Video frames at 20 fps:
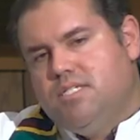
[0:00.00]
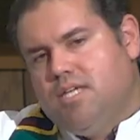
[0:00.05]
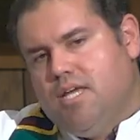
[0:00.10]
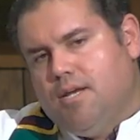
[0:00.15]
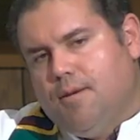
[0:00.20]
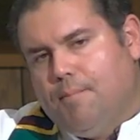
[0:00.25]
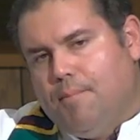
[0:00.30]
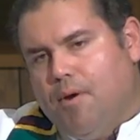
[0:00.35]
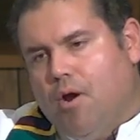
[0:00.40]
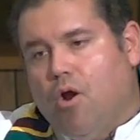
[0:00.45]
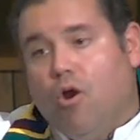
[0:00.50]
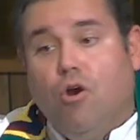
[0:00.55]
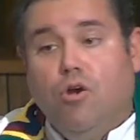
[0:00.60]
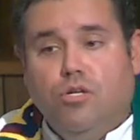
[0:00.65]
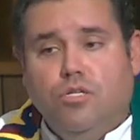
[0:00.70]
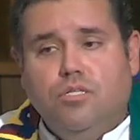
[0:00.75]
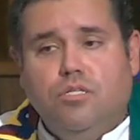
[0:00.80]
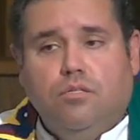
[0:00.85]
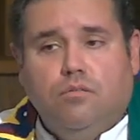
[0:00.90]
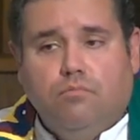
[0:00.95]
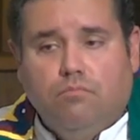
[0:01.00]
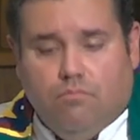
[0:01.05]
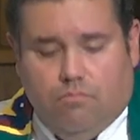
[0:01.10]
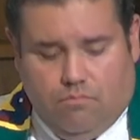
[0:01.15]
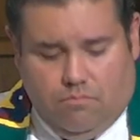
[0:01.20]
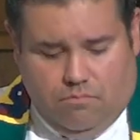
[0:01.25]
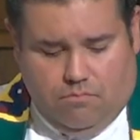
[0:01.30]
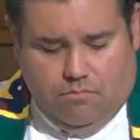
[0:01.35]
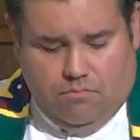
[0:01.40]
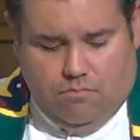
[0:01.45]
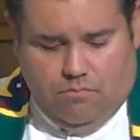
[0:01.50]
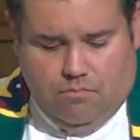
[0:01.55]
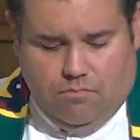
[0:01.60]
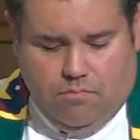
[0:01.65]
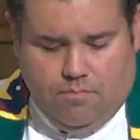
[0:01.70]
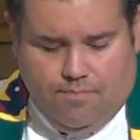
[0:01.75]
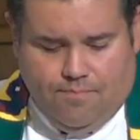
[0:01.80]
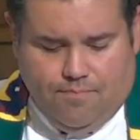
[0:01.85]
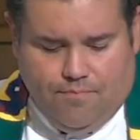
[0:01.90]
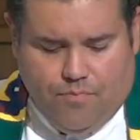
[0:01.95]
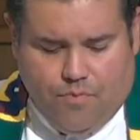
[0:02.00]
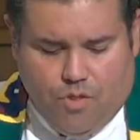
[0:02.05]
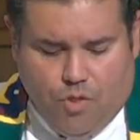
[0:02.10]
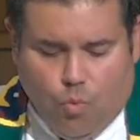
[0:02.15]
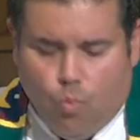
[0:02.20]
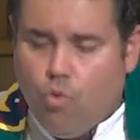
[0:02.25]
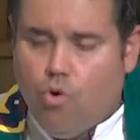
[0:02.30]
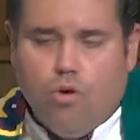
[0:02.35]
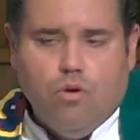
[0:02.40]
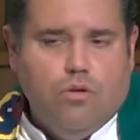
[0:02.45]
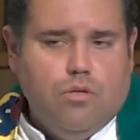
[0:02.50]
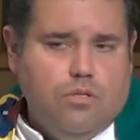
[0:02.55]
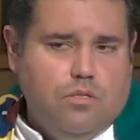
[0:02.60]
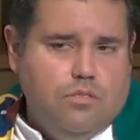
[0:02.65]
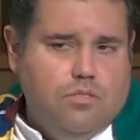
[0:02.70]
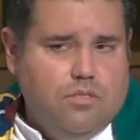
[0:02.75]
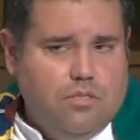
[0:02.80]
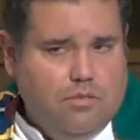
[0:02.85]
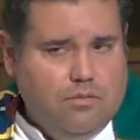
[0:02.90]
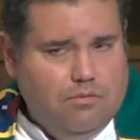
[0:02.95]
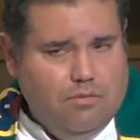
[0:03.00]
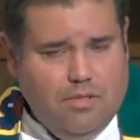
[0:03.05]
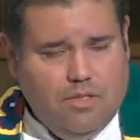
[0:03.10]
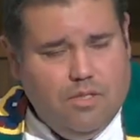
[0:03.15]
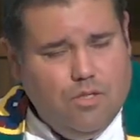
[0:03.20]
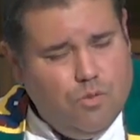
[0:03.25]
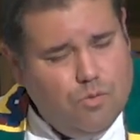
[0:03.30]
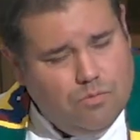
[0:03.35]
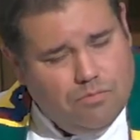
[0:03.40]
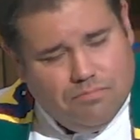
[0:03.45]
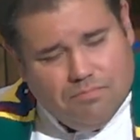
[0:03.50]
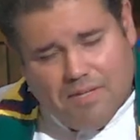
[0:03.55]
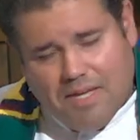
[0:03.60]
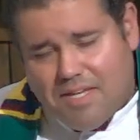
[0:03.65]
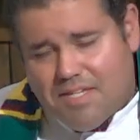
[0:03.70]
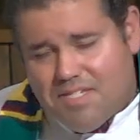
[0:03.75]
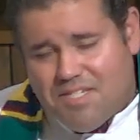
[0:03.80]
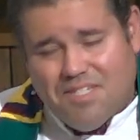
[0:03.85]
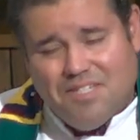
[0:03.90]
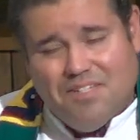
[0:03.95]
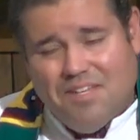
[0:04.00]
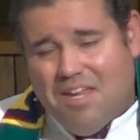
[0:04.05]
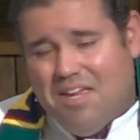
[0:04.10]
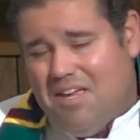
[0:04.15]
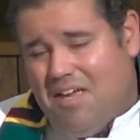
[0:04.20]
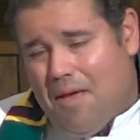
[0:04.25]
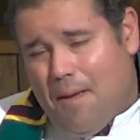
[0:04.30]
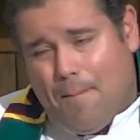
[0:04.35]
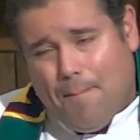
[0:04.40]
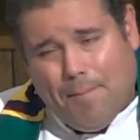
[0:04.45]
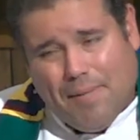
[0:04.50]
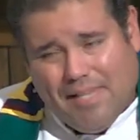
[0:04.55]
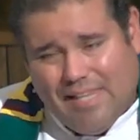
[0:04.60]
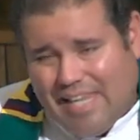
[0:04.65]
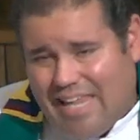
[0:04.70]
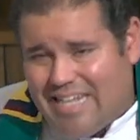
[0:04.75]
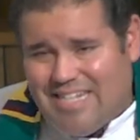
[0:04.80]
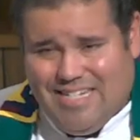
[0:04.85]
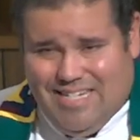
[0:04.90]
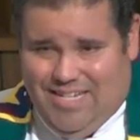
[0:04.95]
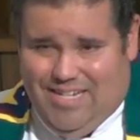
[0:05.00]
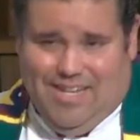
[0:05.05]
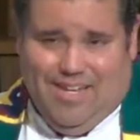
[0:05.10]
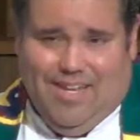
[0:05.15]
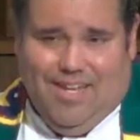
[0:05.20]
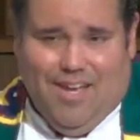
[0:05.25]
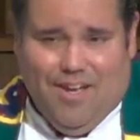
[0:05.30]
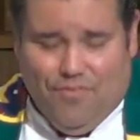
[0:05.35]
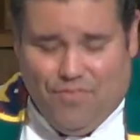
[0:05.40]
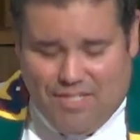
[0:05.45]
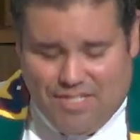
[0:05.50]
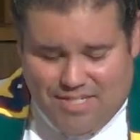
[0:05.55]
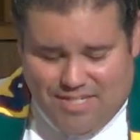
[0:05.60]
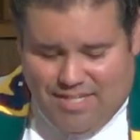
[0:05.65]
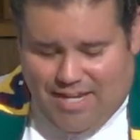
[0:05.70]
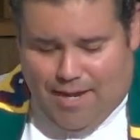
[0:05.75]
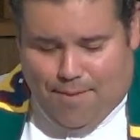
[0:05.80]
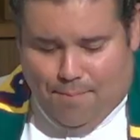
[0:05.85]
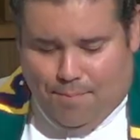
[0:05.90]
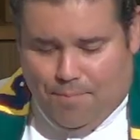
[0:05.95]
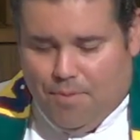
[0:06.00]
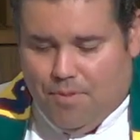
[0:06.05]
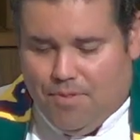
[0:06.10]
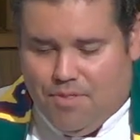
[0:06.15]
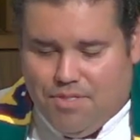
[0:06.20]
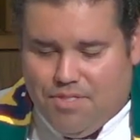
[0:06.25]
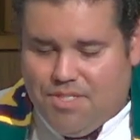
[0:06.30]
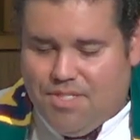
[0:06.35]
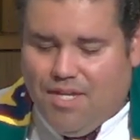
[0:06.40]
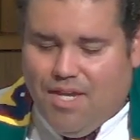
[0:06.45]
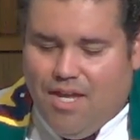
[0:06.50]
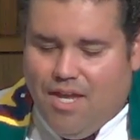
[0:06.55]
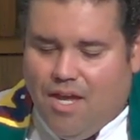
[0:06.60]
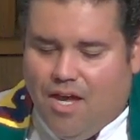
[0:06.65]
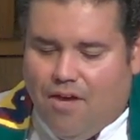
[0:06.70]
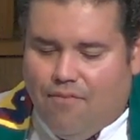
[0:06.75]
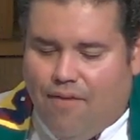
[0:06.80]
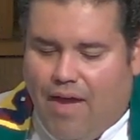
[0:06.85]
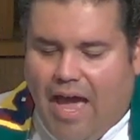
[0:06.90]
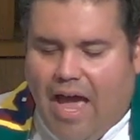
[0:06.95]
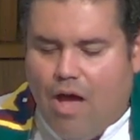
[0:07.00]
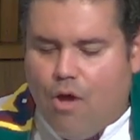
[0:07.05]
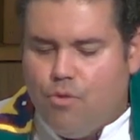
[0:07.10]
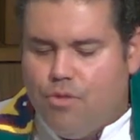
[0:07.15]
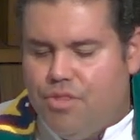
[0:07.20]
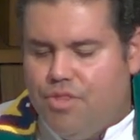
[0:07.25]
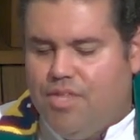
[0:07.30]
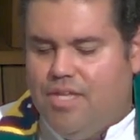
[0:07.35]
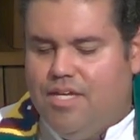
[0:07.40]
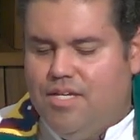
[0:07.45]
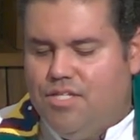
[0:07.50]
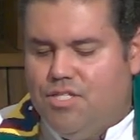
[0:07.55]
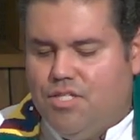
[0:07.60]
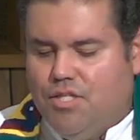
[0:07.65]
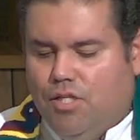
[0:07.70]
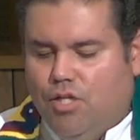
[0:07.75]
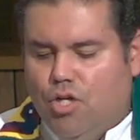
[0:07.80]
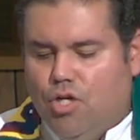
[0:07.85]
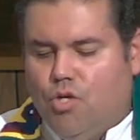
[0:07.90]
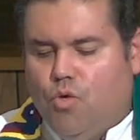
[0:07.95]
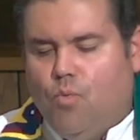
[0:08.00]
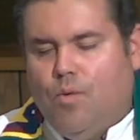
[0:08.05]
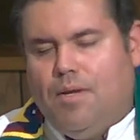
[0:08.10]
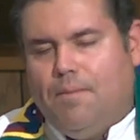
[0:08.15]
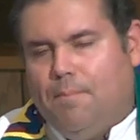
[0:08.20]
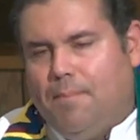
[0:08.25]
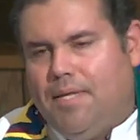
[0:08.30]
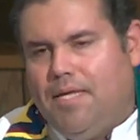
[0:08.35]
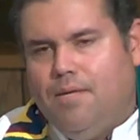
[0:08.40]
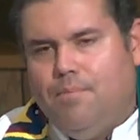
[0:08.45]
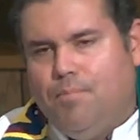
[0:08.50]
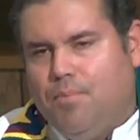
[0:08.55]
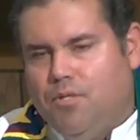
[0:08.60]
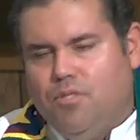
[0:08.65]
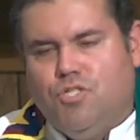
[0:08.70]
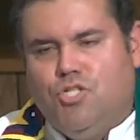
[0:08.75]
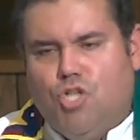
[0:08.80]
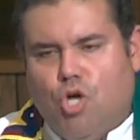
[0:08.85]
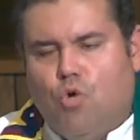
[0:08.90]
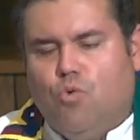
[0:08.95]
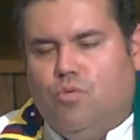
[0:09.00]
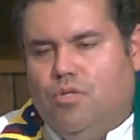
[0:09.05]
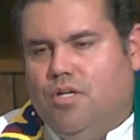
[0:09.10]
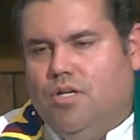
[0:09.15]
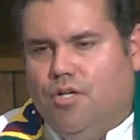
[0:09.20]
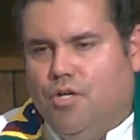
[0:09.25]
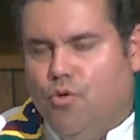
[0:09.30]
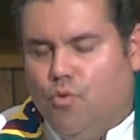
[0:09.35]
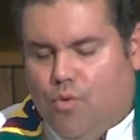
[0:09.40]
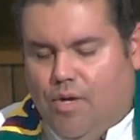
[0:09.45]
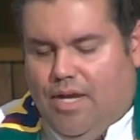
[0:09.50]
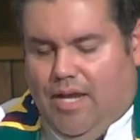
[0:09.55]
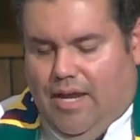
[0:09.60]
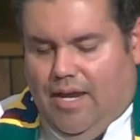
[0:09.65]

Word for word: apart. The world, you know, has plenty of examples of how things look when people don't agree.